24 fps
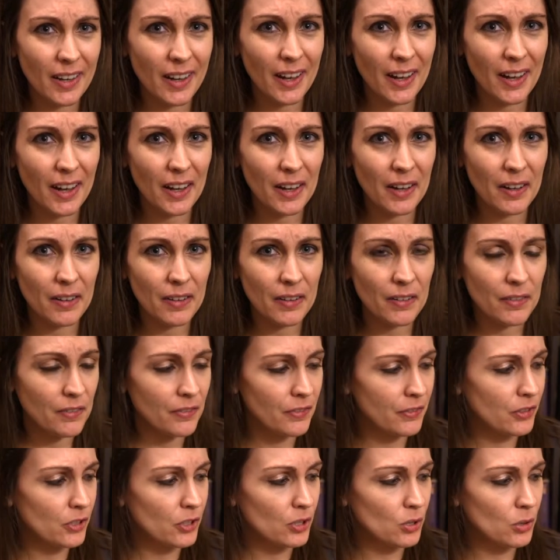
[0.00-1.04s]
of
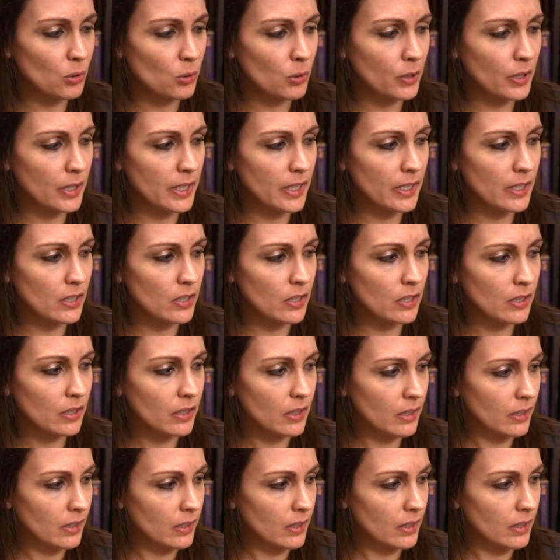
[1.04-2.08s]
stories
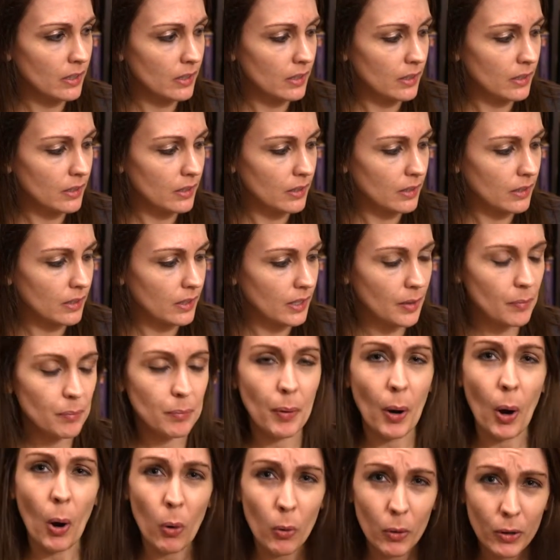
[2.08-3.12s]
and
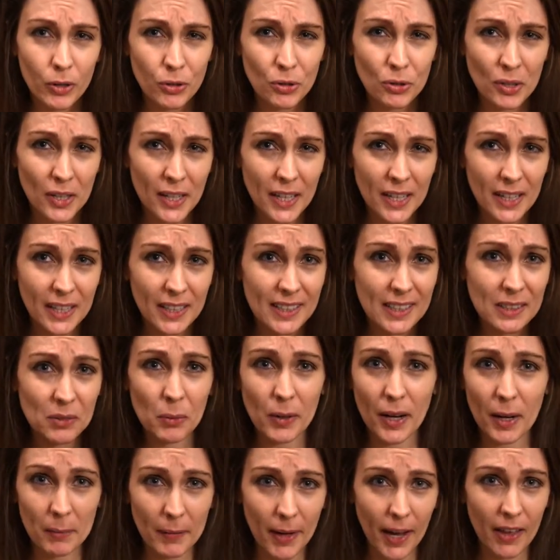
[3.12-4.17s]
poetry is
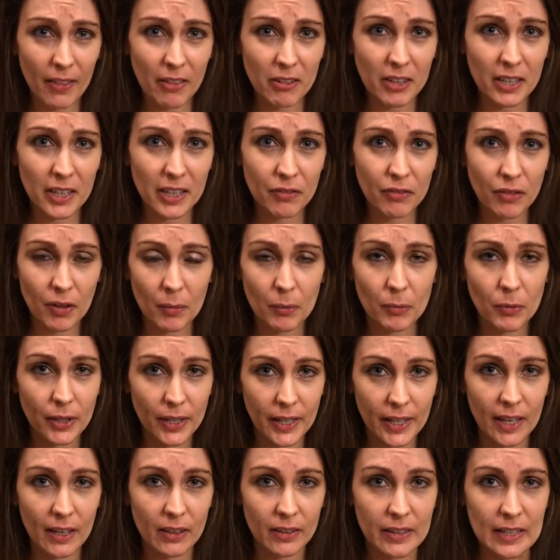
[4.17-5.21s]
what I'm gathering from
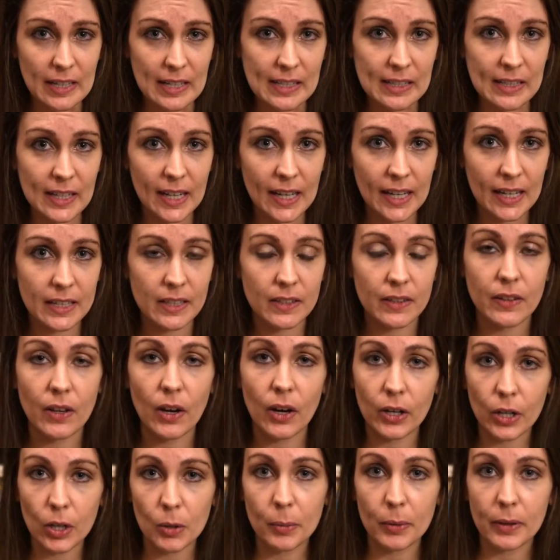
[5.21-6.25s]
looking out on the inside. The
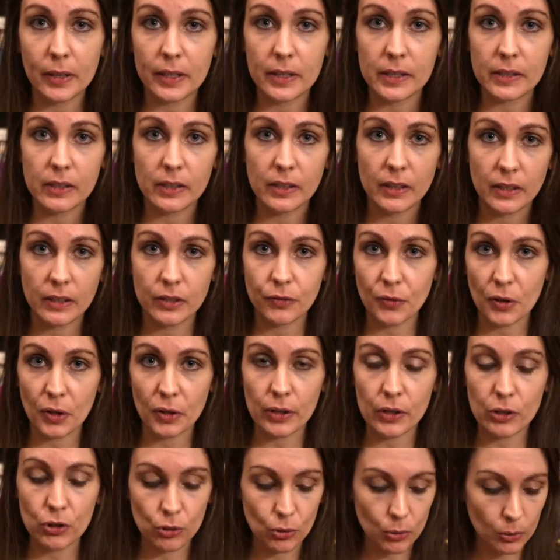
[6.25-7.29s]
audiobook is
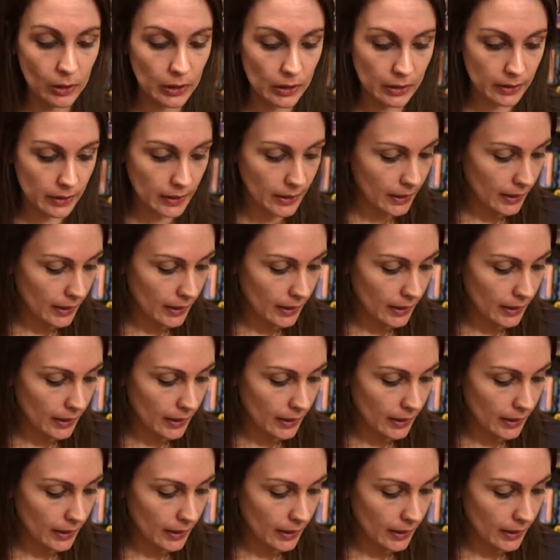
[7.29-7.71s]
fairly short.